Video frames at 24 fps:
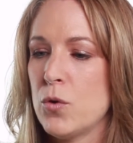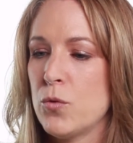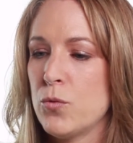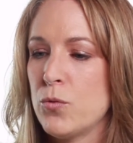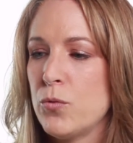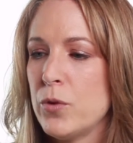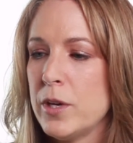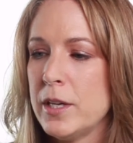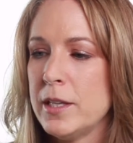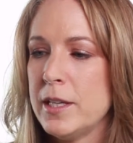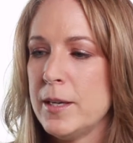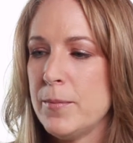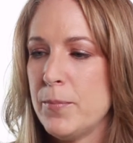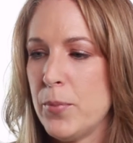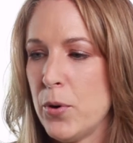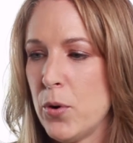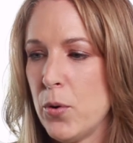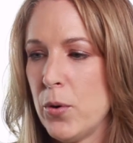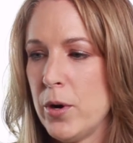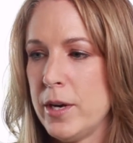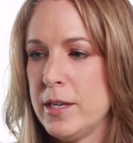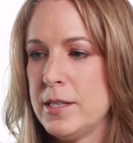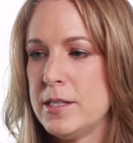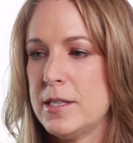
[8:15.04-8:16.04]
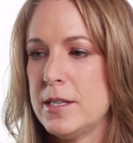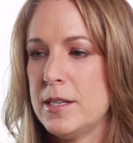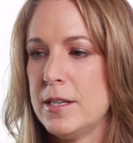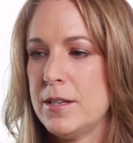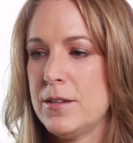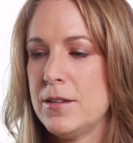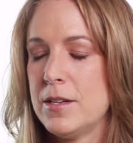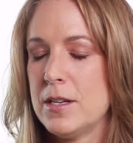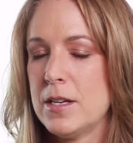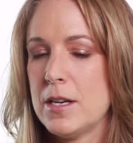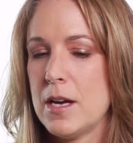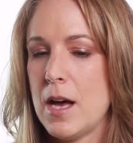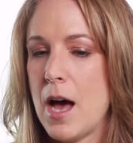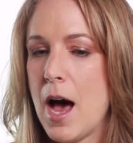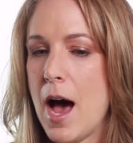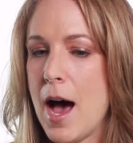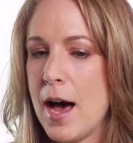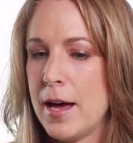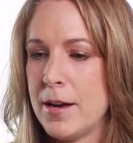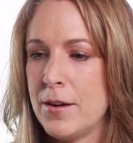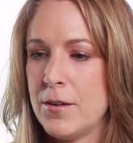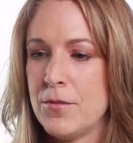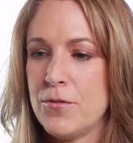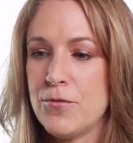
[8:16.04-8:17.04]
really pointed,
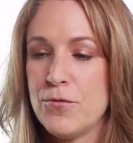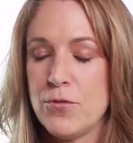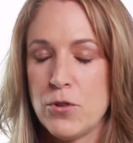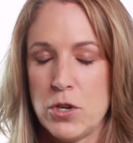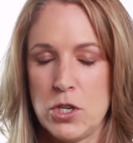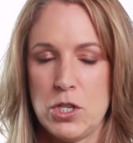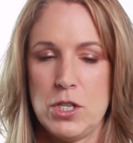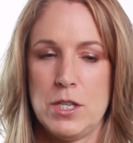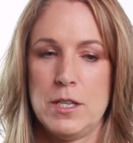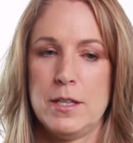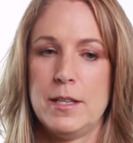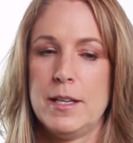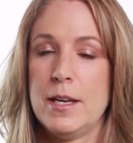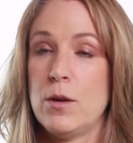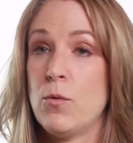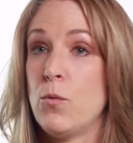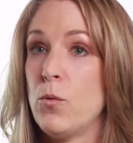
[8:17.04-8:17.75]
unfortunately,